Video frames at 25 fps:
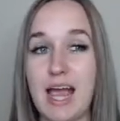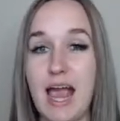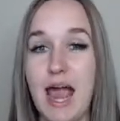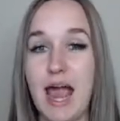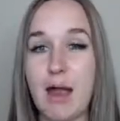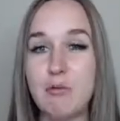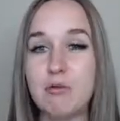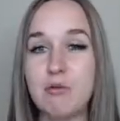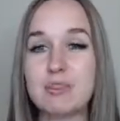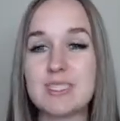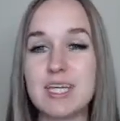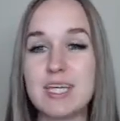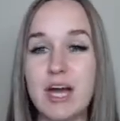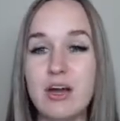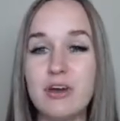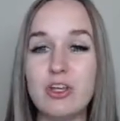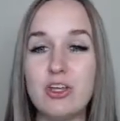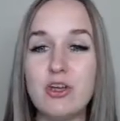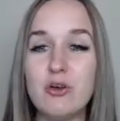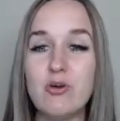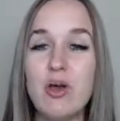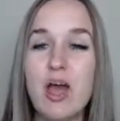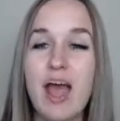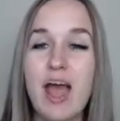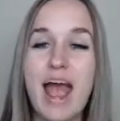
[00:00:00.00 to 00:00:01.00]
I will tell
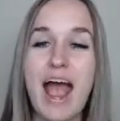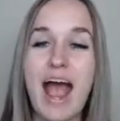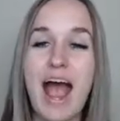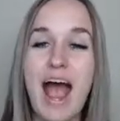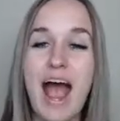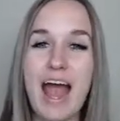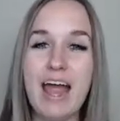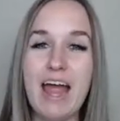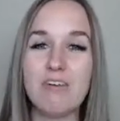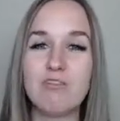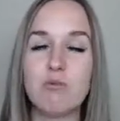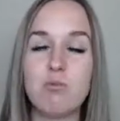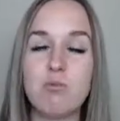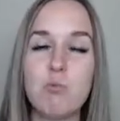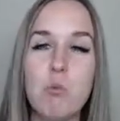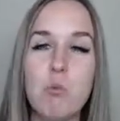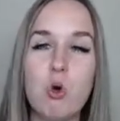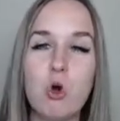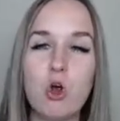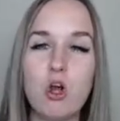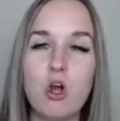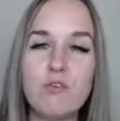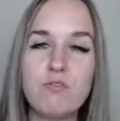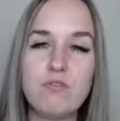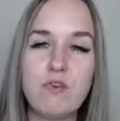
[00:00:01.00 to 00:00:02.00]
you, I have
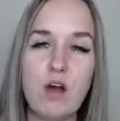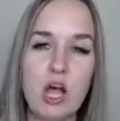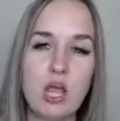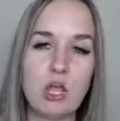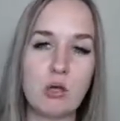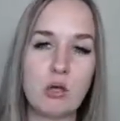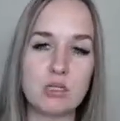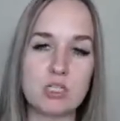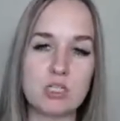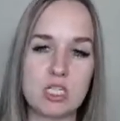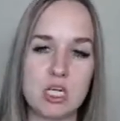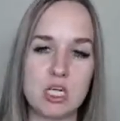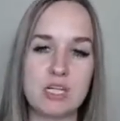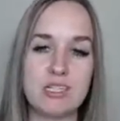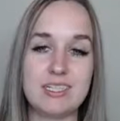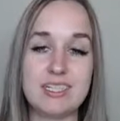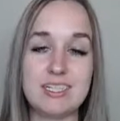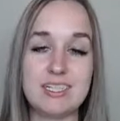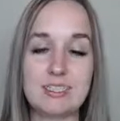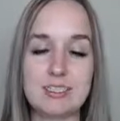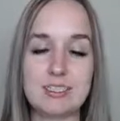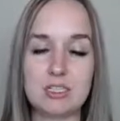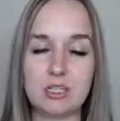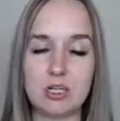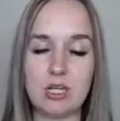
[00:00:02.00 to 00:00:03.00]
more followers on
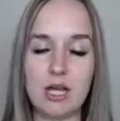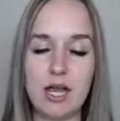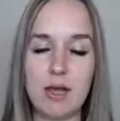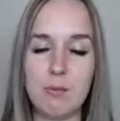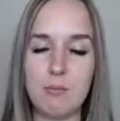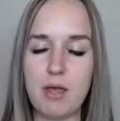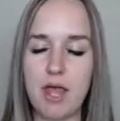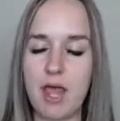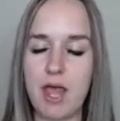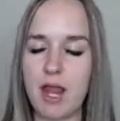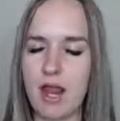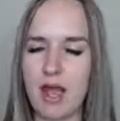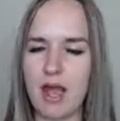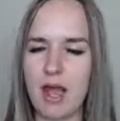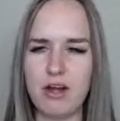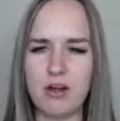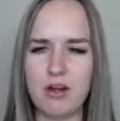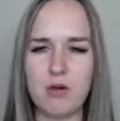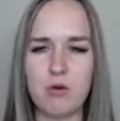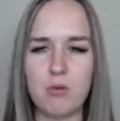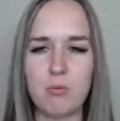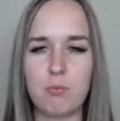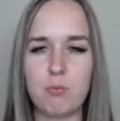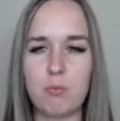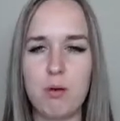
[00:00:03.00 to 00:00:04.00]
Instagram, and
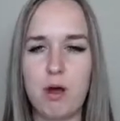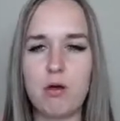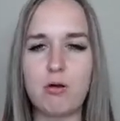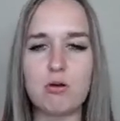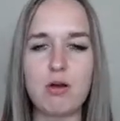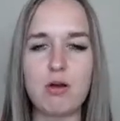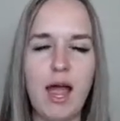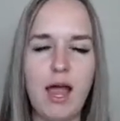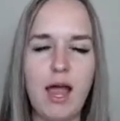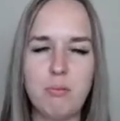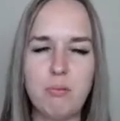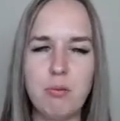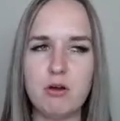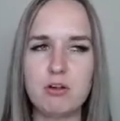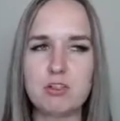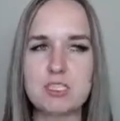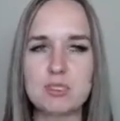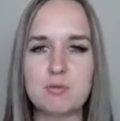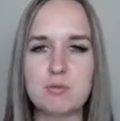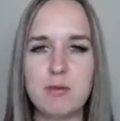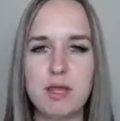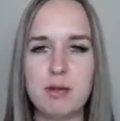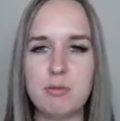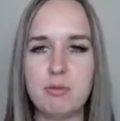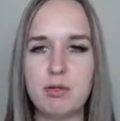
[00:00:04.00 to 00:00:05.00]
I post
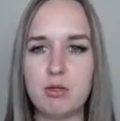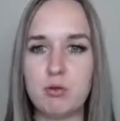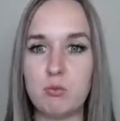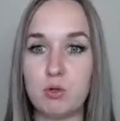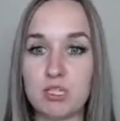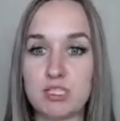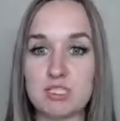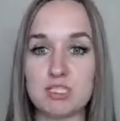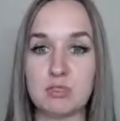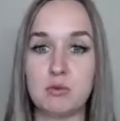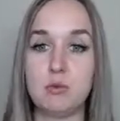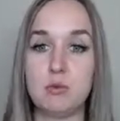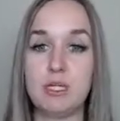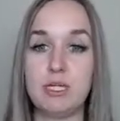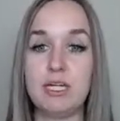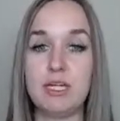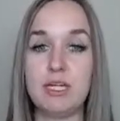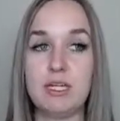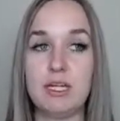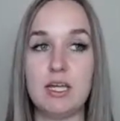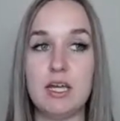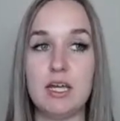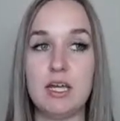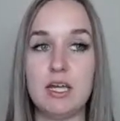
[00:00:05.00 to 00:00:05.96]
maybe once a week,